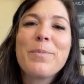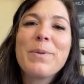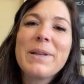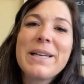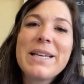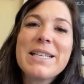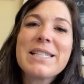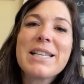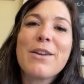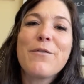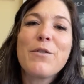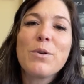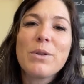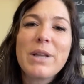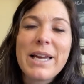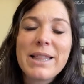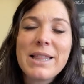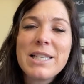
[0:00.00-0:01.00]
please, if you
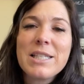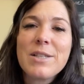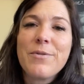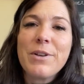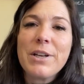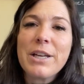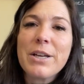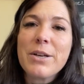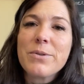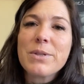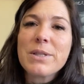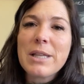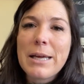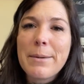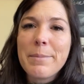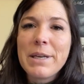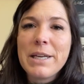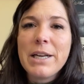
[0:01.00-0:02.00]
like these videos,
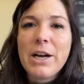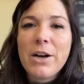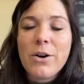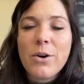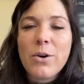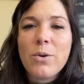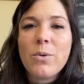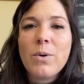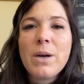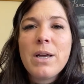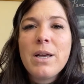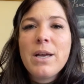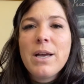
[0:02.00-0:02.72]
let me know.